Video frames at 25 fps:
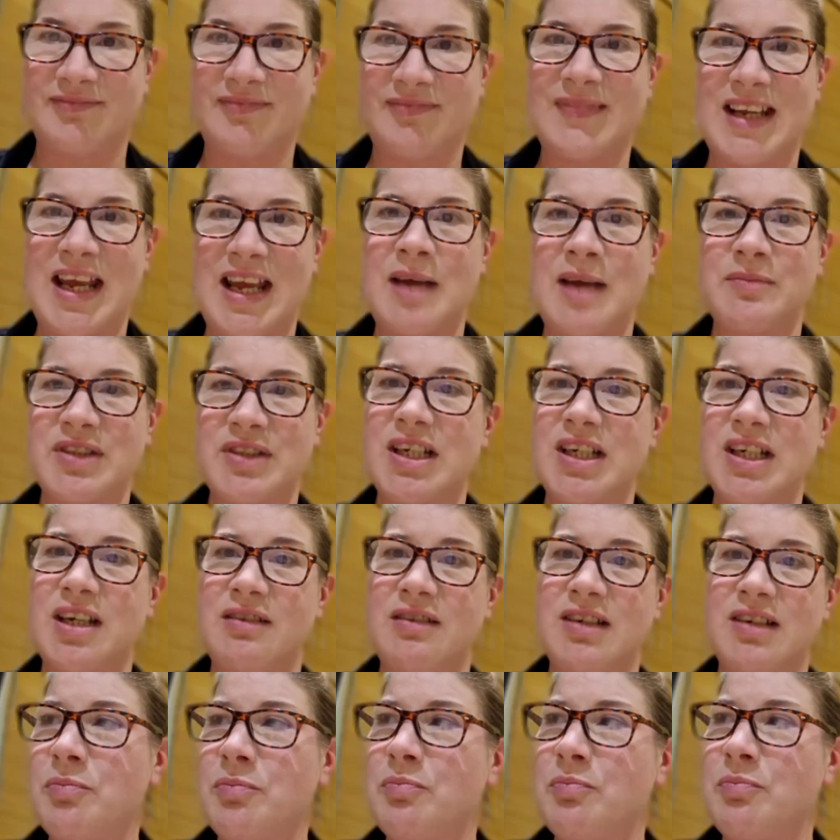
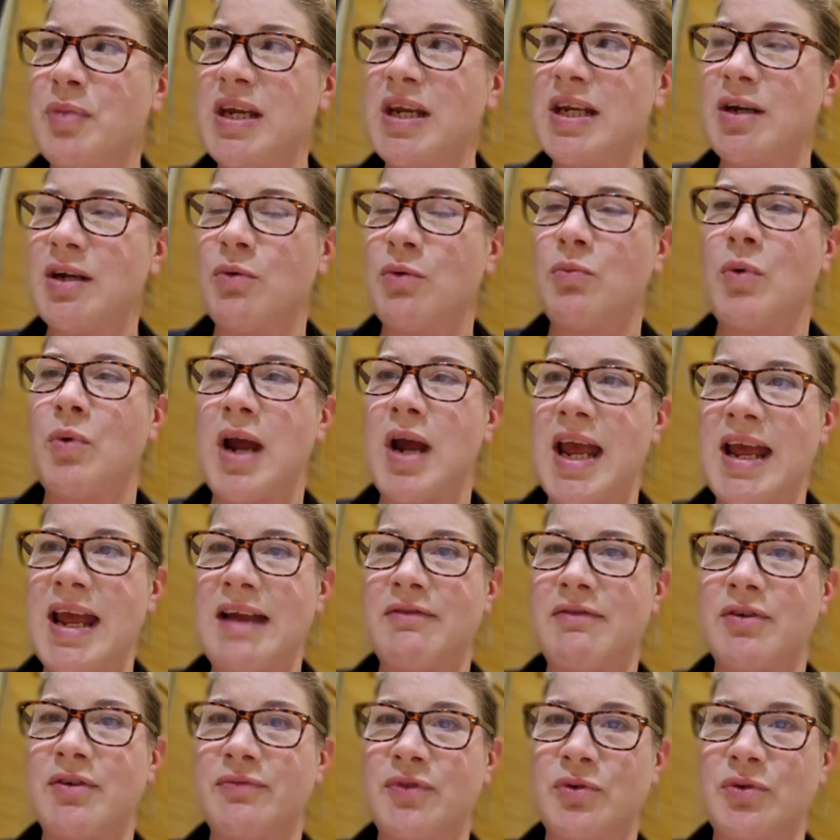Absolutely. Being
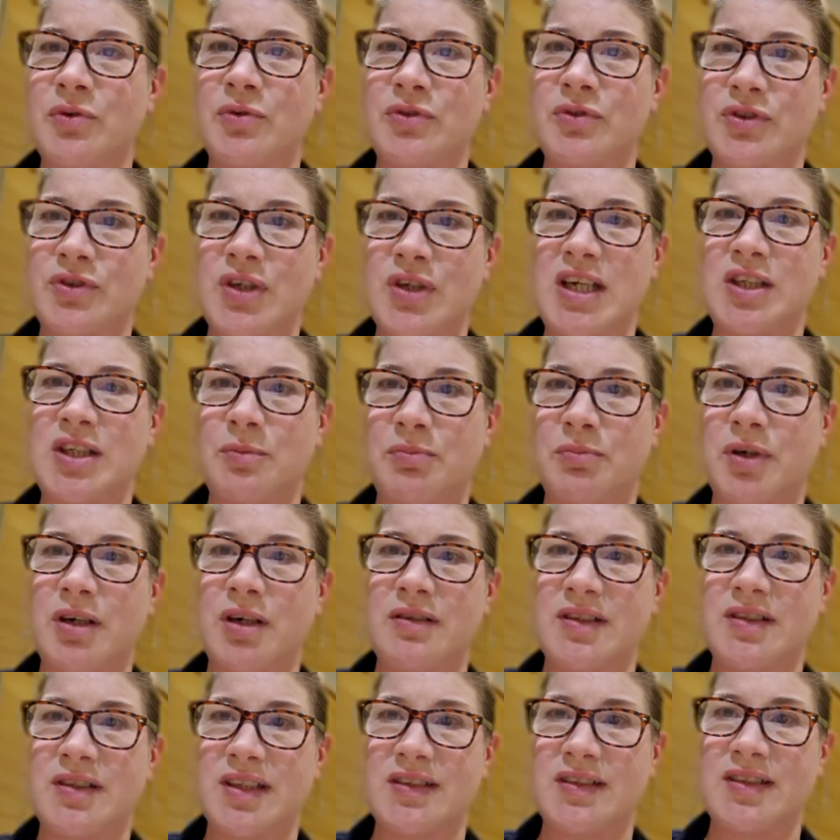aware of your data
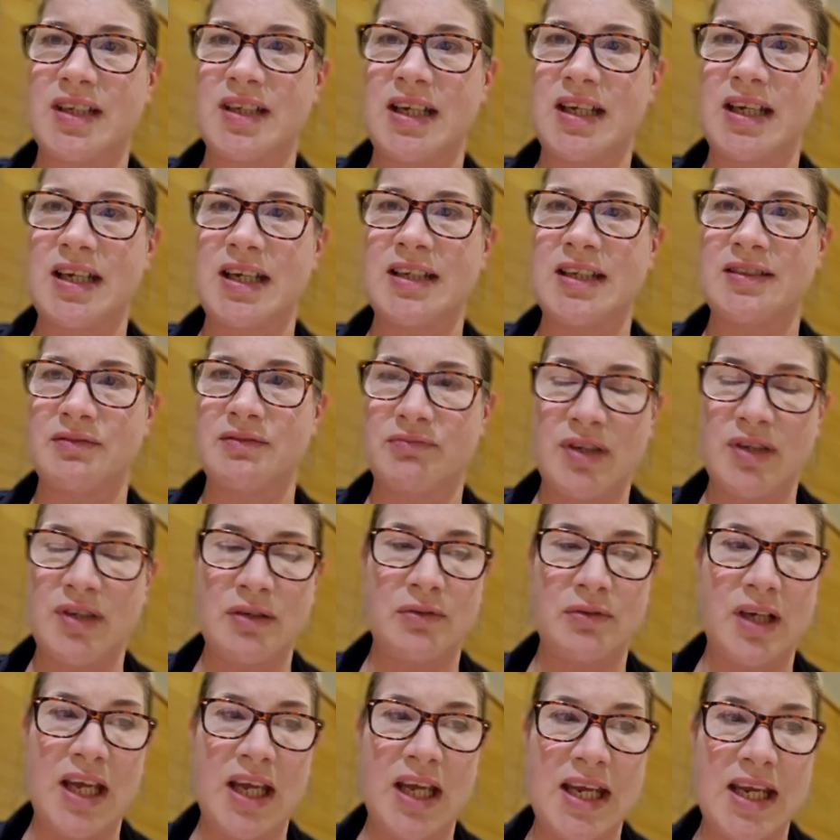processing is a real
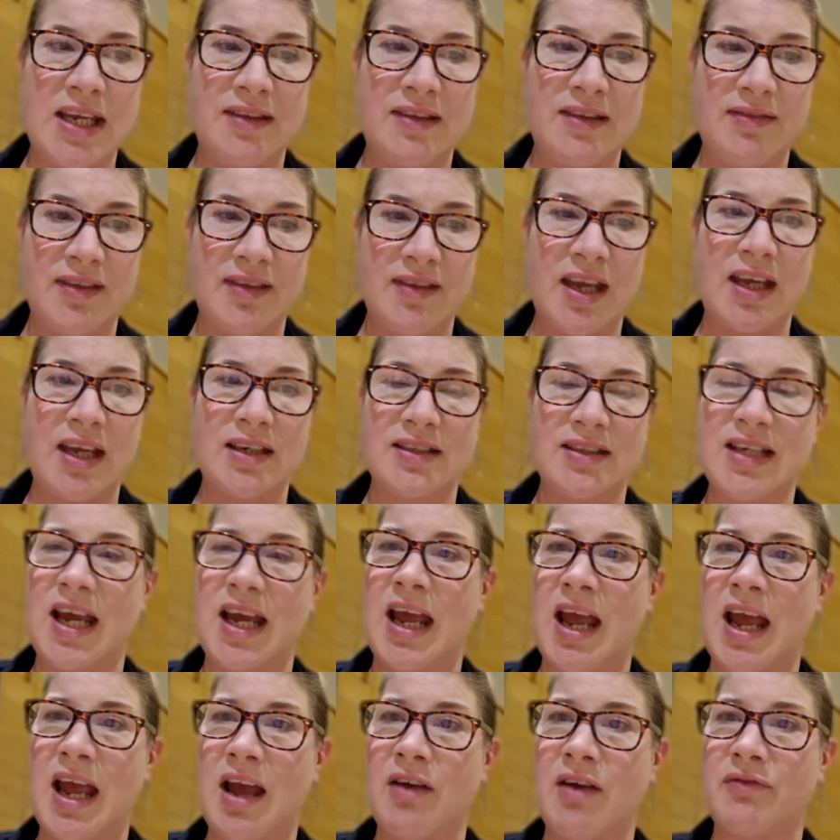key thing to
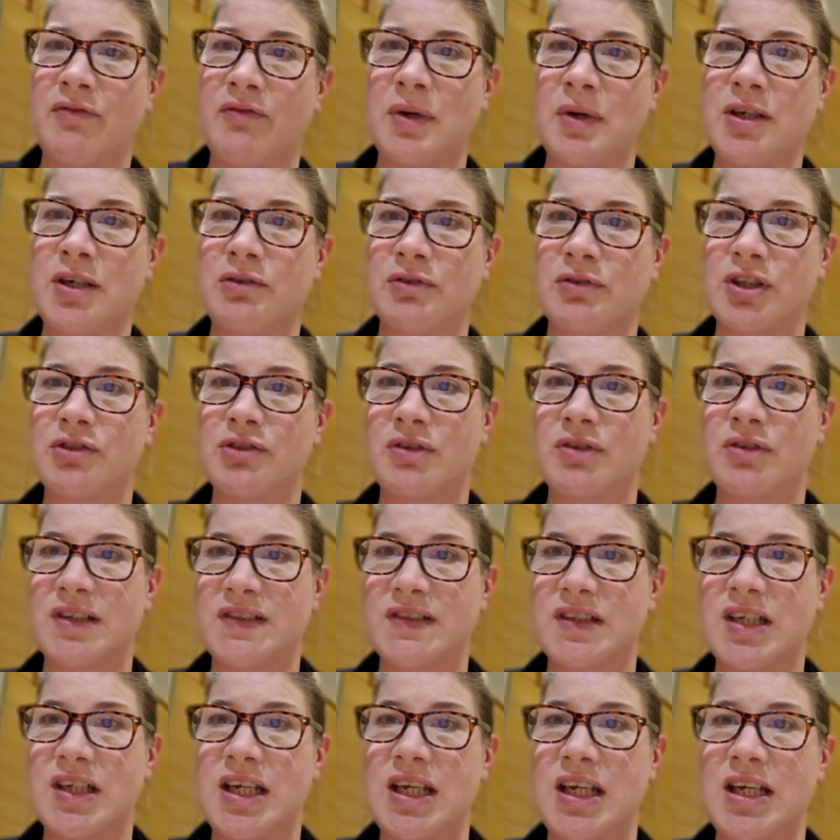have when you're a
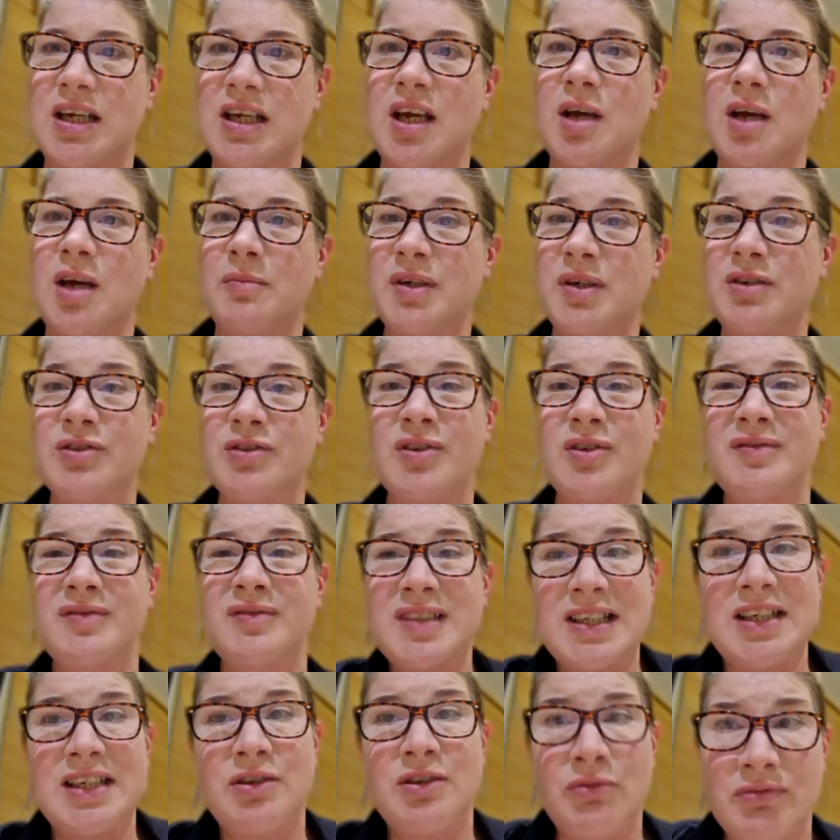trustee, because
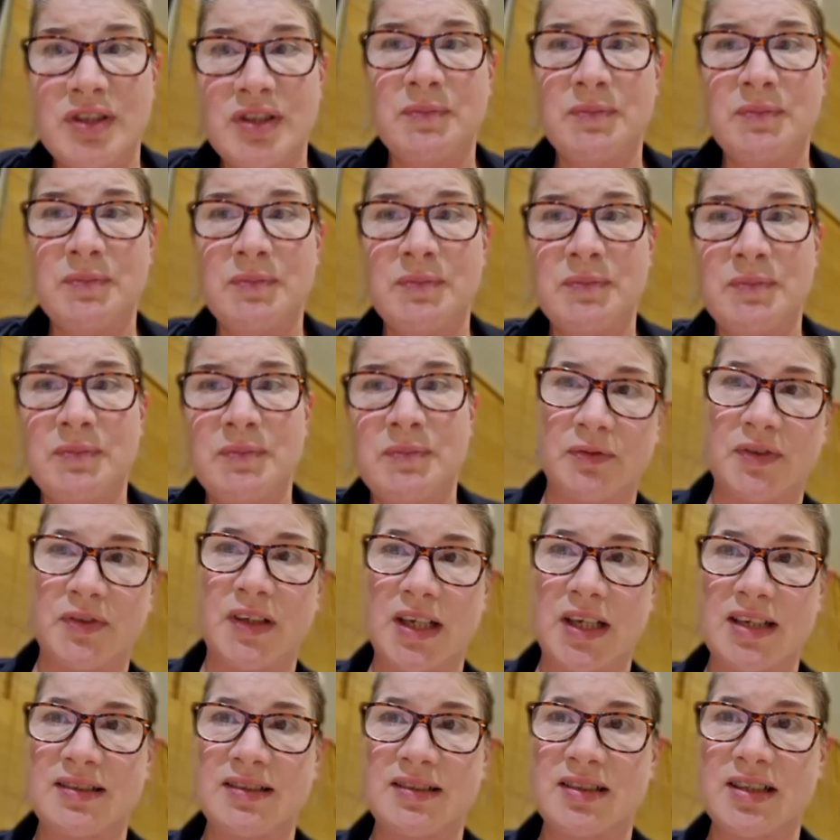obviously you're responsible for
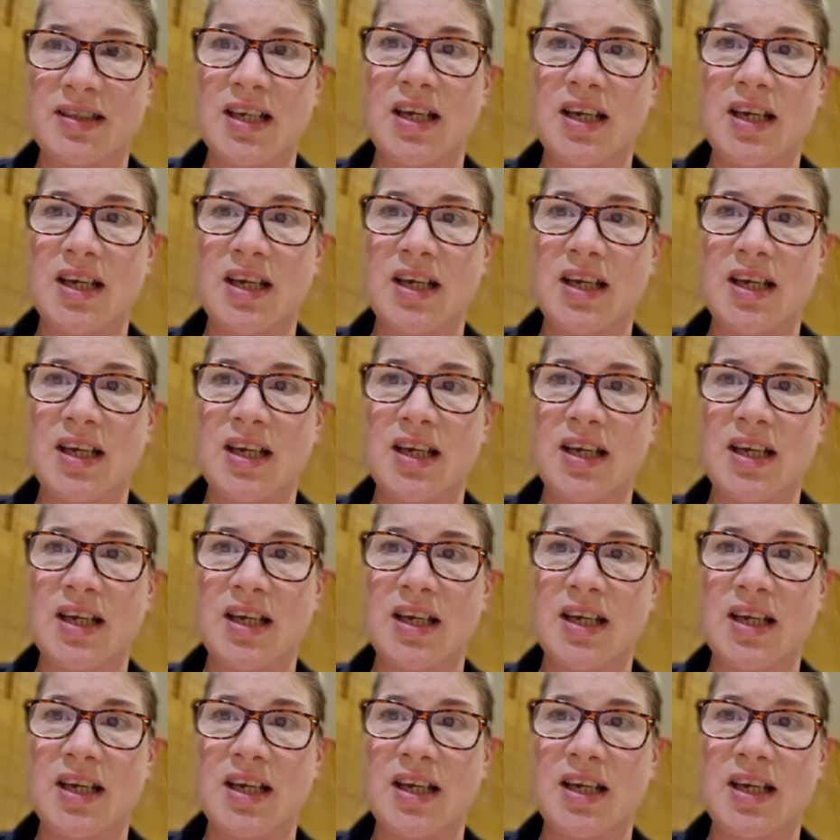this.